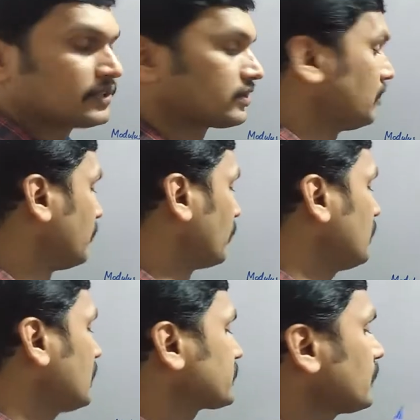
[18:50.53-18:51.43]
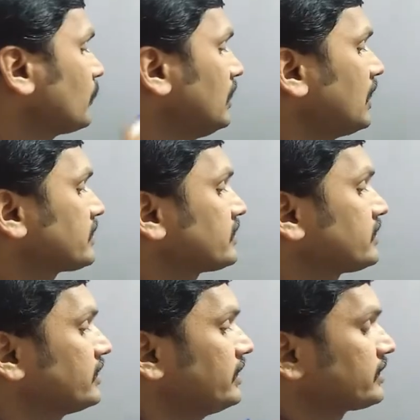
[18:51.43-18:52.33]
So modulus of
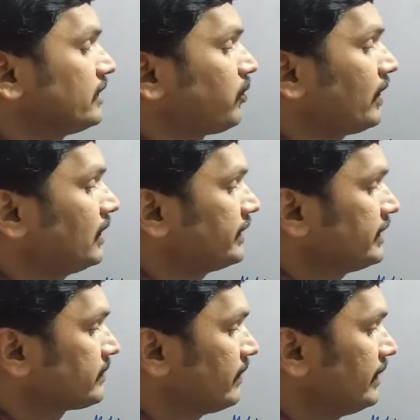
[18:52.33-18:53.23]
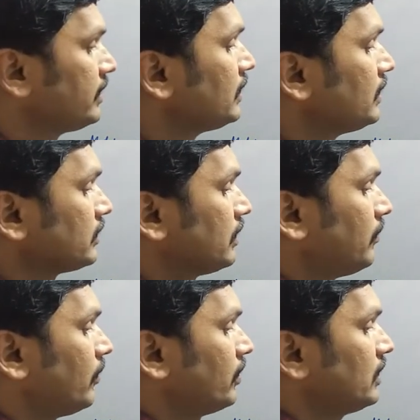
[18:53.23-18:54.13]
elasticity is defined like this way. The
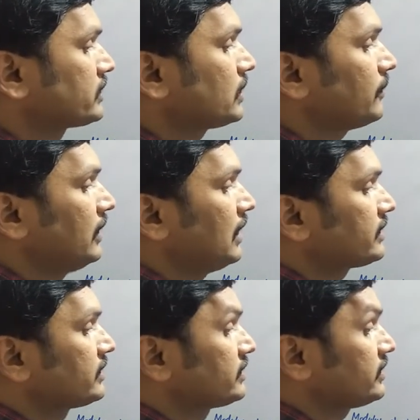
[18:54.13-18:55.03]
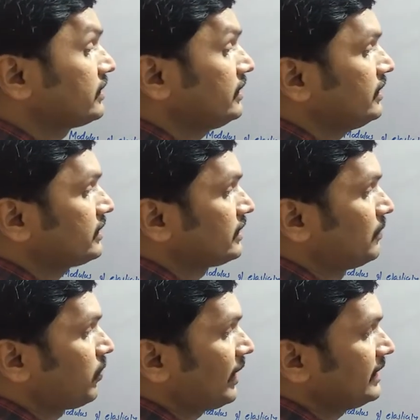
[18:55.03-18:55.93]
modulus of elasticity is
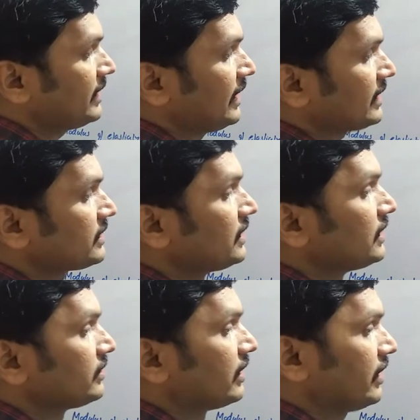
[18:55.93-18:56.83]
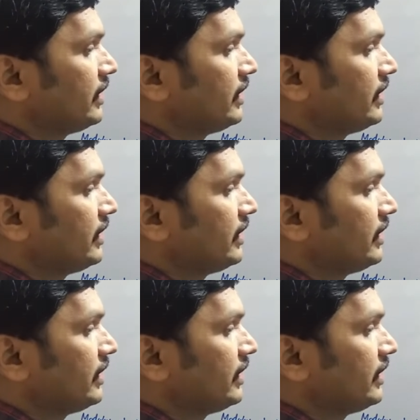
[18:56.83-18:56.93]
defined as the